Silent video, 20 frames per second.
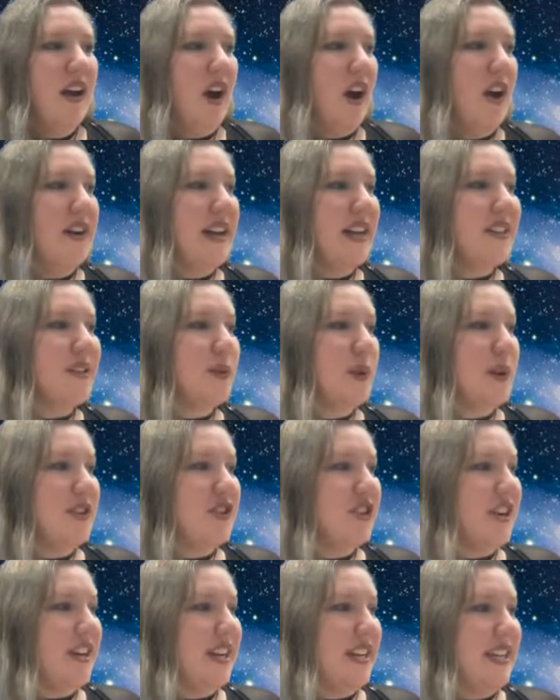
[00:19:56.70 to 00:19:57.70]
Our next
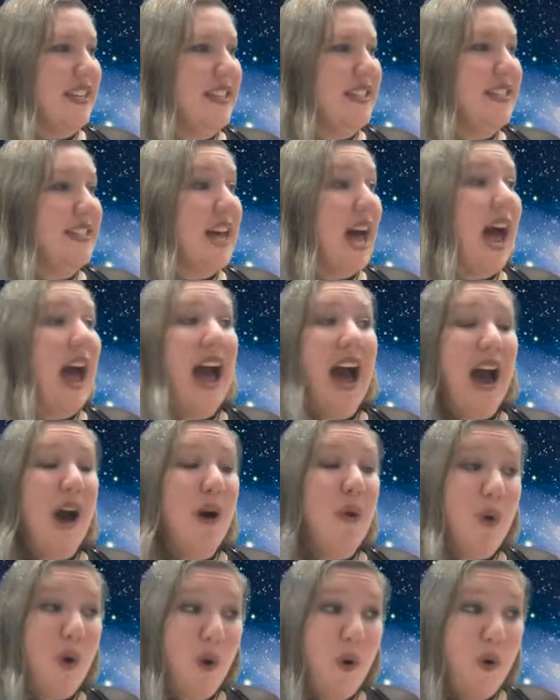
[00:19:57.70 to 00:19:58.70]
question is,
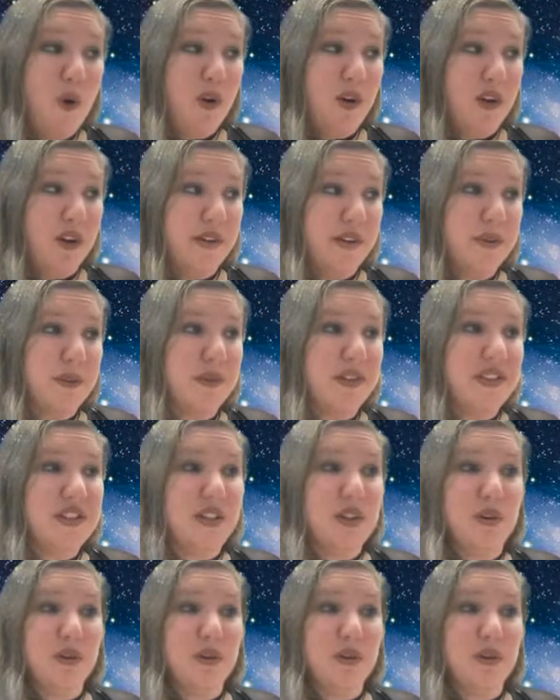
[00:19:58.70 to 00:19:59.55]
how old was the